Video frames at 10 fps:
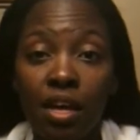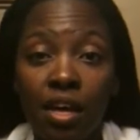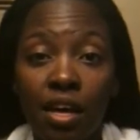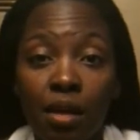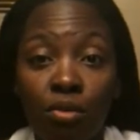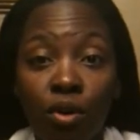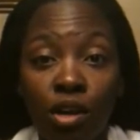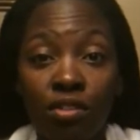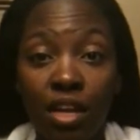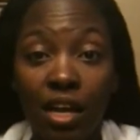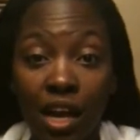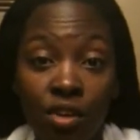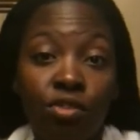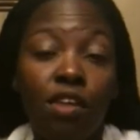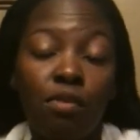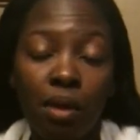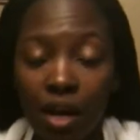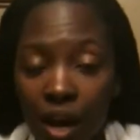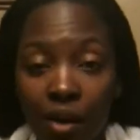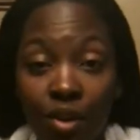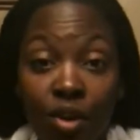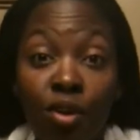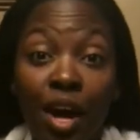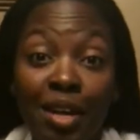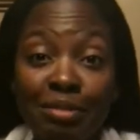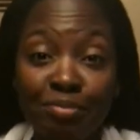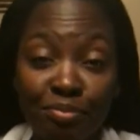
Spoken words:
and I'm going to let it air dry for about an hour, okay?